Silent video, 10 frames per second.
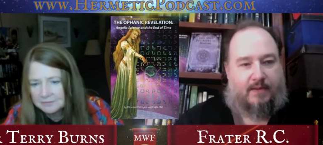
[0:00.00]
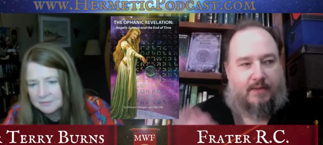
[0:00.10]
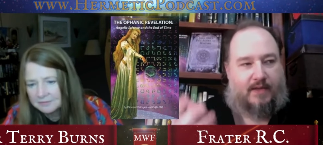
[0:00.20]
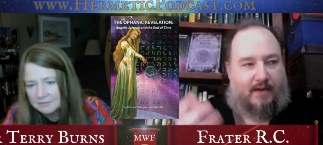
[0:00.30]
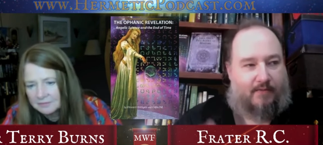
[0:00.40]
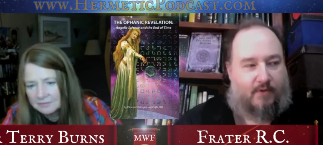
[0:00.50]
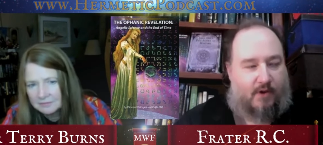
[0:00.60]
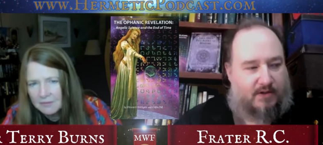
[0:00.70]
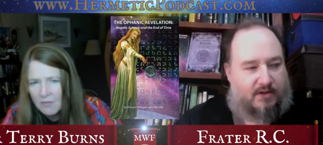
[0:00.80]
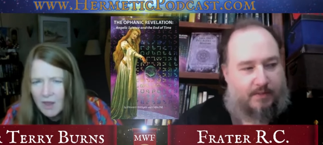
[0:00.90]
Speaker 1: that I've
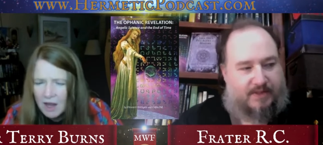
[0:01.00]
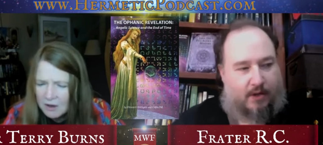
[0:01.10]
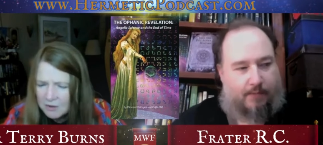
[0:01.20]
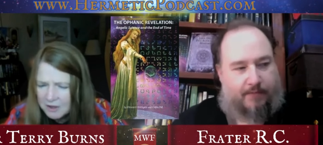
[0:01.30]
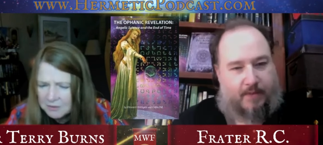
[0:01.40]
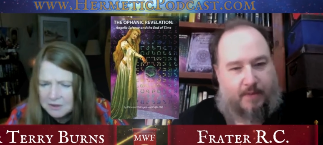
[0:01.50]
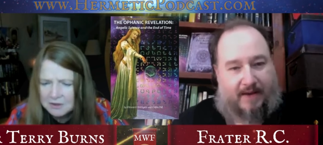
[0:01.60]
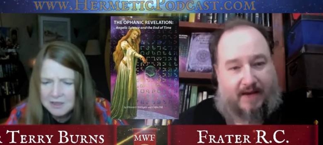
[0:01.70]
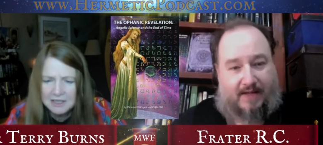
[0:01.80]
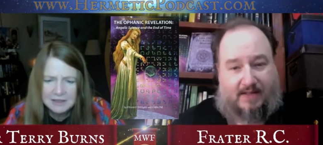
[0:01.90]
gotten so much help oh, from in the
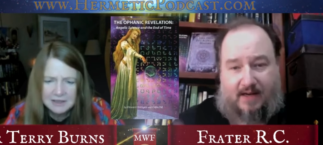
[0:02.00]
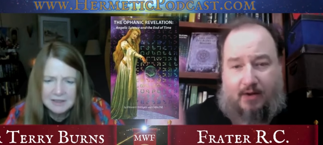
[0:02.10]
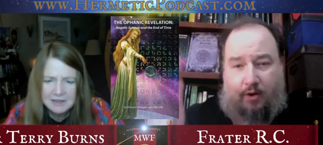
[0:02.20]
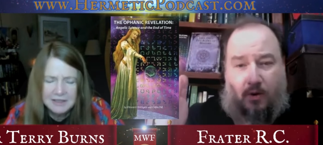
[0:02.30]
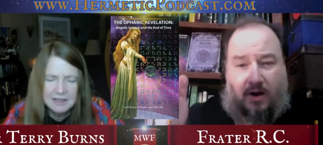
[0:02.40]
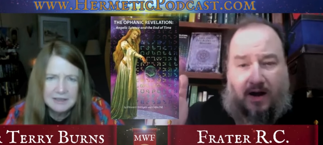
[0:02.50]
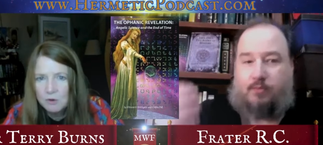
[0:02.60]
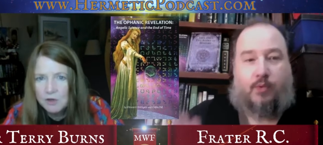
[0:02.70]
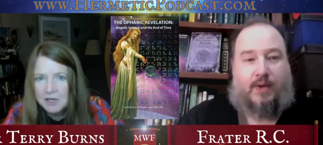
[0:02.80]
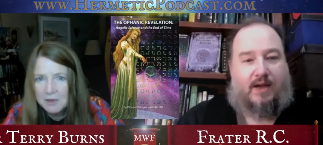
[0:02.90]
past, yeah. and I owe oh,
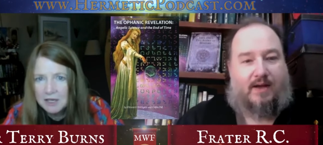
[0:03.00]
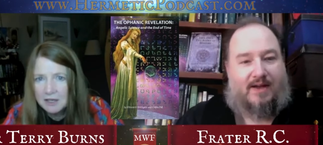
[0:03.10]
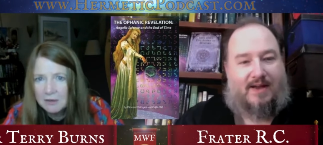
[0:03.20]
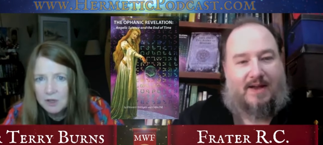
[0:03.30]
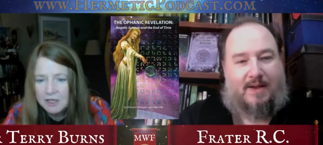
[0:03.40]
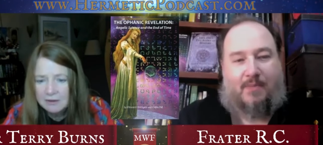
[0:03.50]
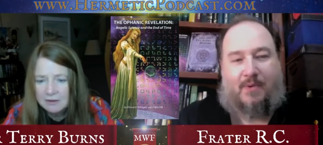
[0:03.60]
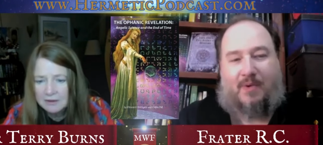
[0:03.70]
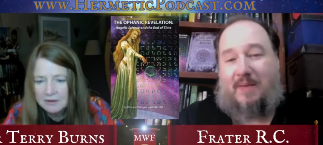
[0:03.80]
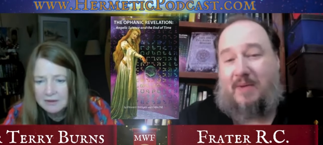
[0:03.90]
oh, Maria Maria Montgomery,
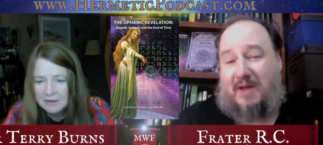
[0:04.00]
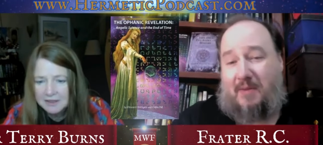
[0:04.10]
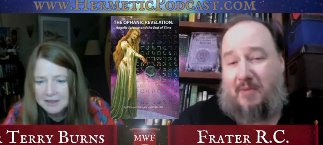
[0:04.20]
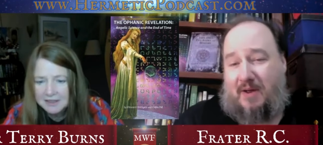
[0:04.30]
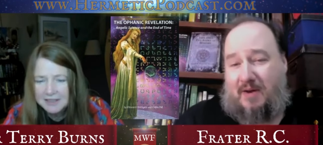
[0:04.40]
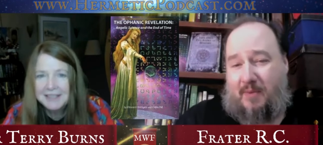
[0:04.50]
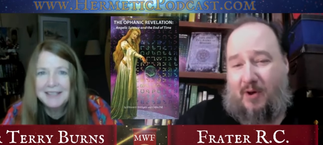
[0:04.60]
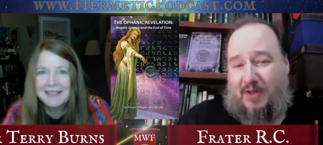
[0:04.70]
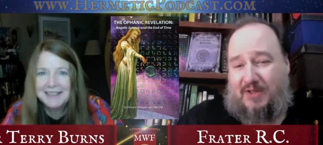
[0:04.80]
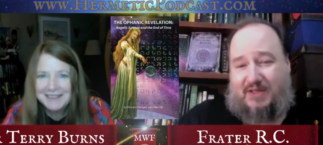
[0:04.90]
Maria Montgomery an
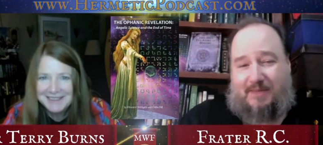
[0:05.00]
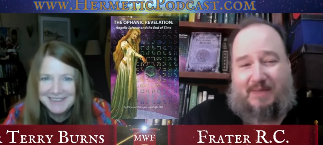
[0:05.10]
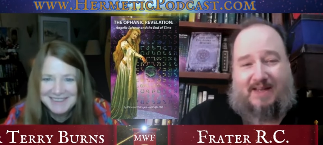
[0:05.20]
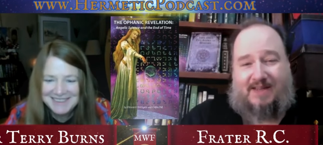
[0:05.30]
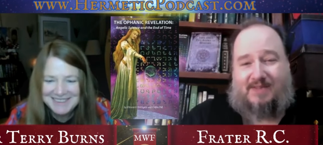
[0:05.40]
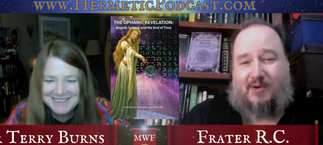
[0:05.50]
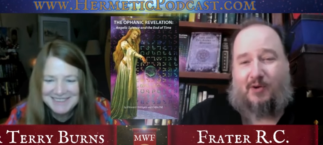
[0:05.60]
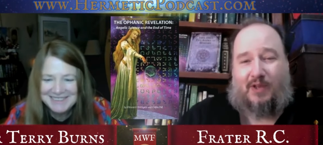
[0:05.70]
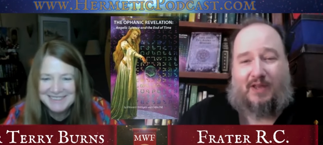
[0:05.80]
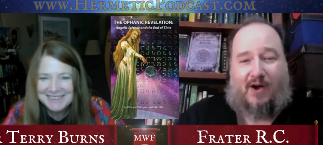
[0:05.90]
apology yeah. because
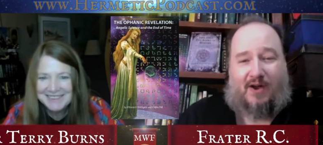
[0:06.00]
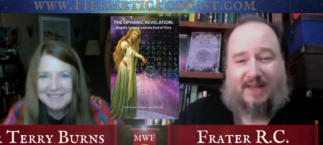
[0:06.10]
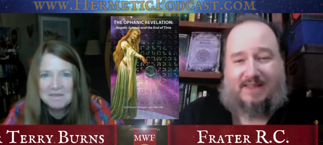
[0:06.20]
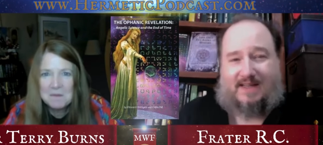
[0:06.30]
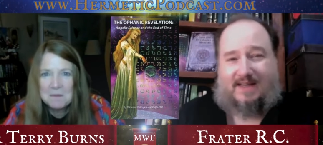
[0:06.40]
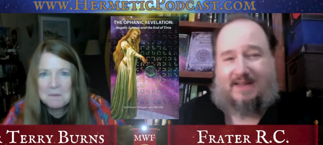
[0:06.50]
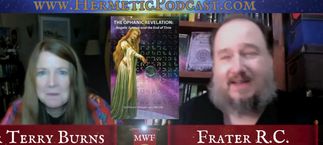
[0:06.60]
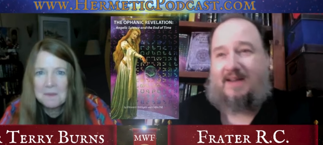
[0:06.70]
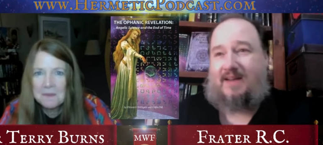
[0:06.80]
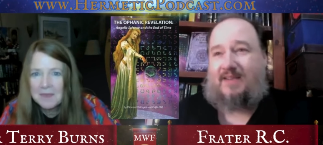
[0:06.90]
early on I said
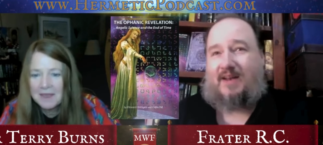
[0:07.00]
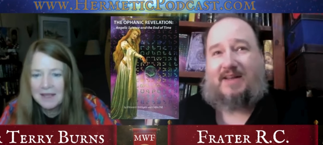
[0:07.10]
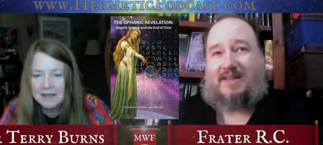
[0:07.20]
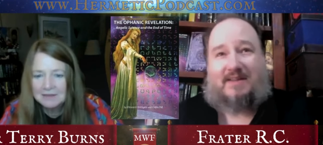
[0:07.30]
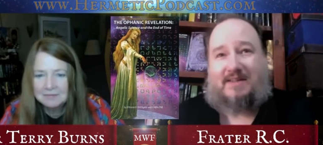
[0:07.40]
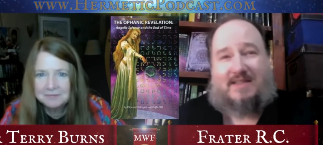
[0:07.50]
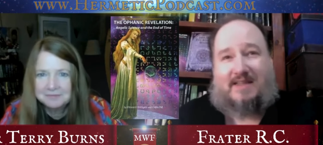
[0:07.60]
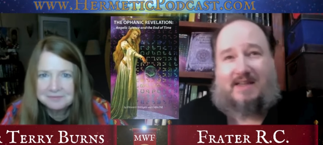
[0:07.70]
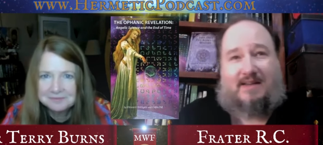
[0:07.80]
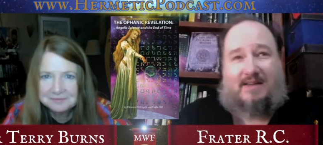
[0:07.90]
that I didn't
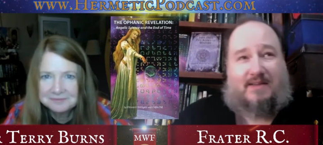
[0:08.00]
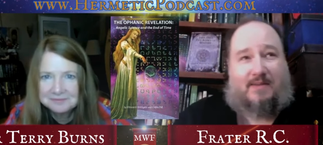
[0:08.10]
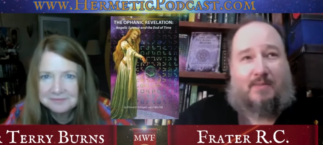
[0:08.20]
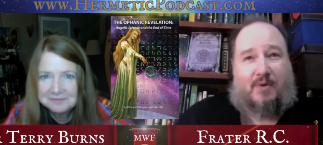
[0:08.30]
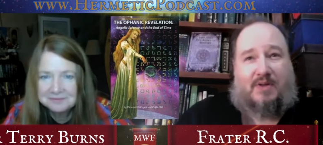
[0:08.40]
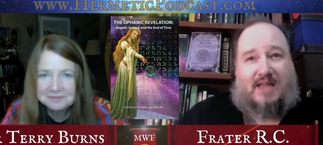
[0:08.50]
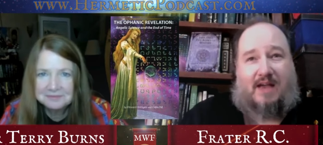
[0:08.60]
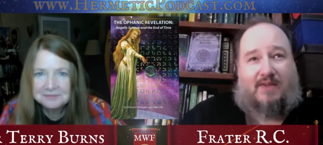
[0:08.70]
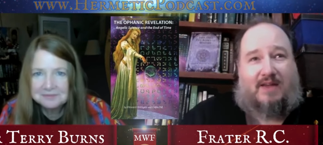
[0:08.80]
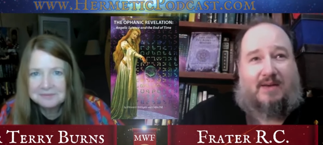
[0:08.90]
see the Monas
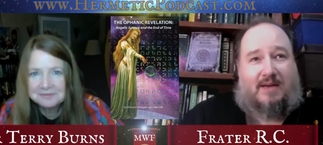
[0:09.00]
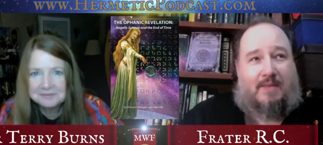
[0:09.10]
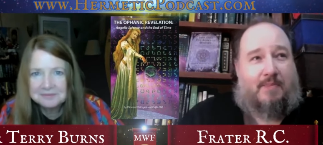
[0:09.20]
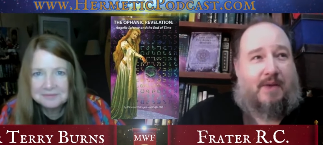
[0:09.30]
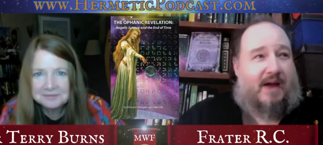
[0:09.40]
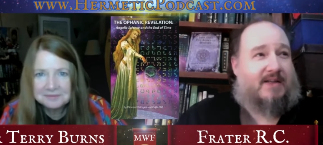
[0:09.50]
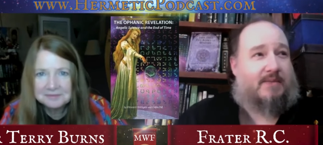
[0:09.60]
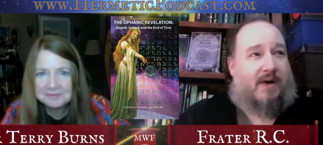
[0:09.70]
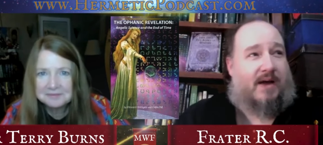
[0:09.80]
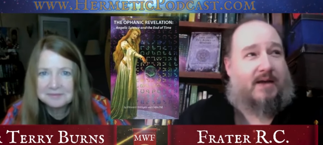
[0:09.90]
having any impact
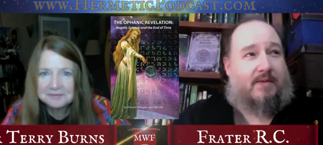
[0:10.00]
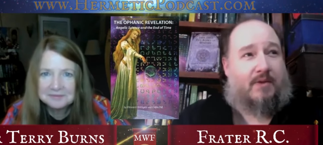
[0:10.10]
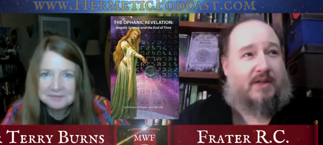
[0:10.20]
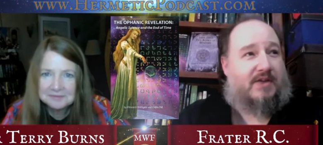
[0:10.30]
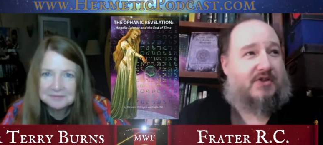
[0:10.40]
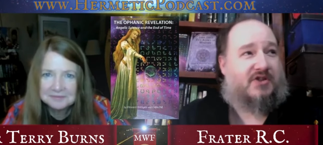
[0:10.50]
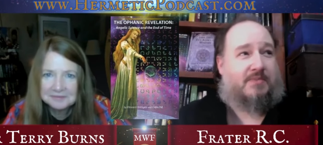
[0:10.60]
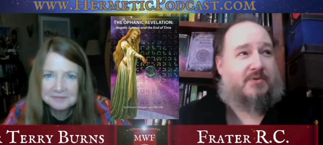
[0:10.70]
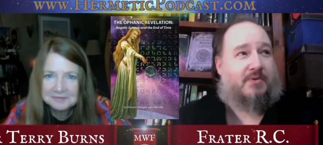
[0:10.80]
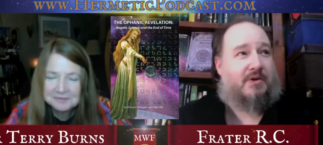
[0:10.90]
in my
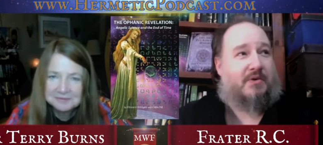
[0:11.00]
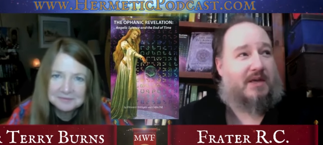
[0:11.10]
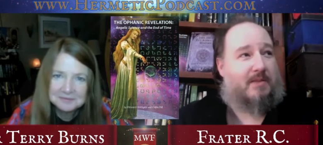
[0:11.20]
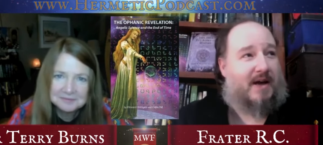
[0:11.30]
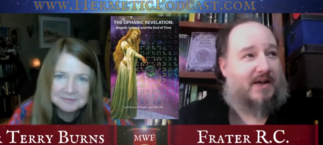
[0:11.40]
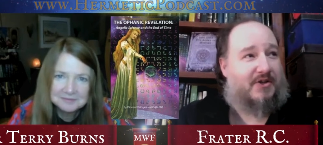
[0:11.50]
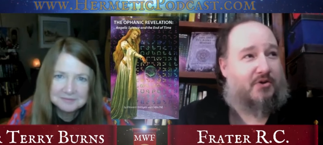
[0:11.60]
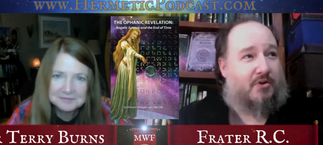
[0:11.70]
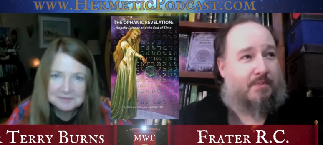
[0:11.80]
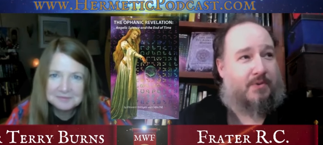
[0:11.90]
relationship to Enochian
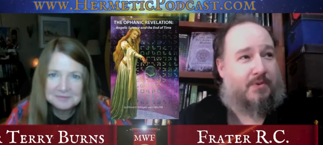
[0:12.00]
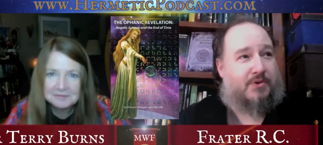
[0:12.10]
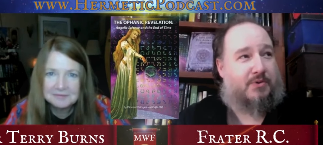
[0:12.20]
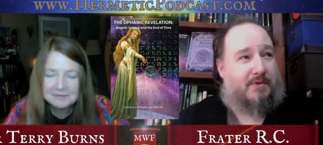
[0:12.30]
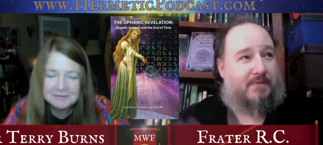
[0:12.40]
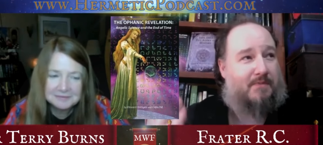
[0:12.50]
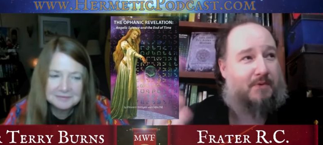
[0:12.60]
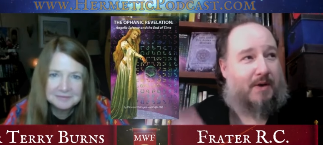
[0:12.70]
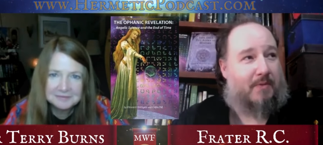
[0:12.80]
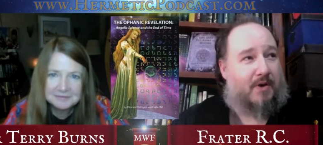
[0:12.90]
magic or pursuit of
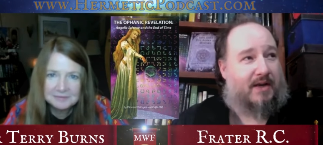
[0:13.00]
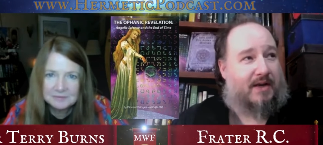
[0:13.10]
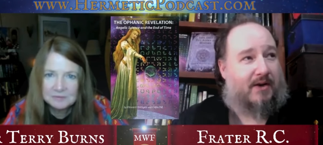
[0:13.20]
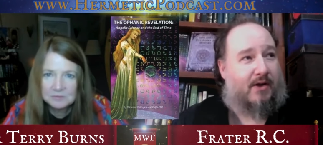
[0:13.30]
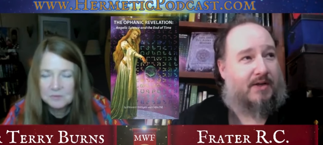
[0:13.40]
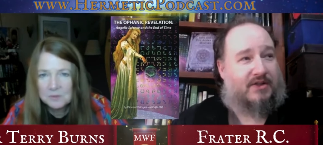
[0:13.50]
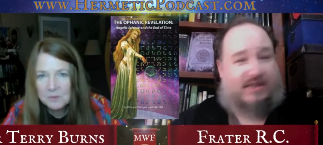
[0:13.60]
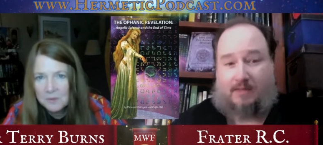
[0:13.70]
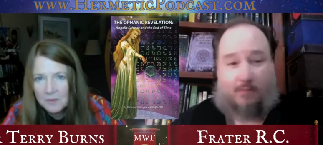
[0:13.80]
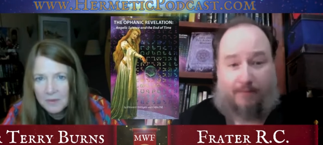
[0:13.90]
the great work at all. And she
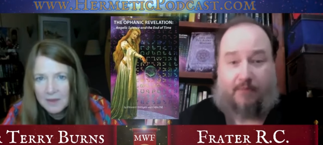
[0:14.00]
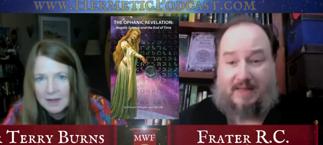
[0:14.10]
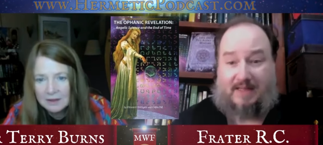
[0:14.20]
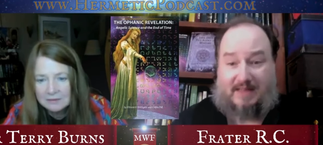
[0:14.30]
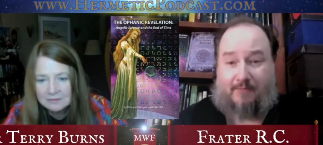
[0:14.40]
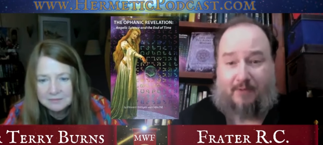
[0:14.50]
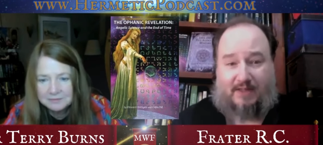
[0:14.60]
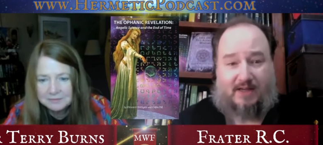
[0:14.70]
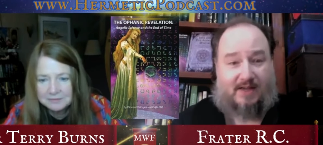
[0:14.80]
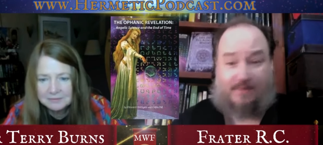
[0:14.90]
said, Well, for me, it
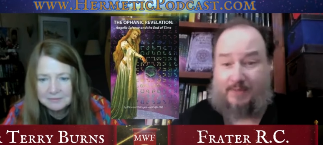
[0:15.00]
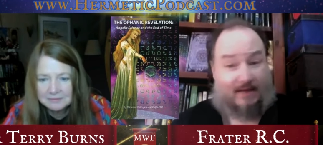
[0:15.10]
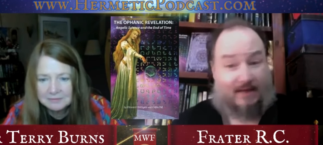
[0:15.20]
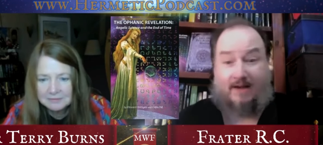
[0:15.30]
definitely does. I'm like,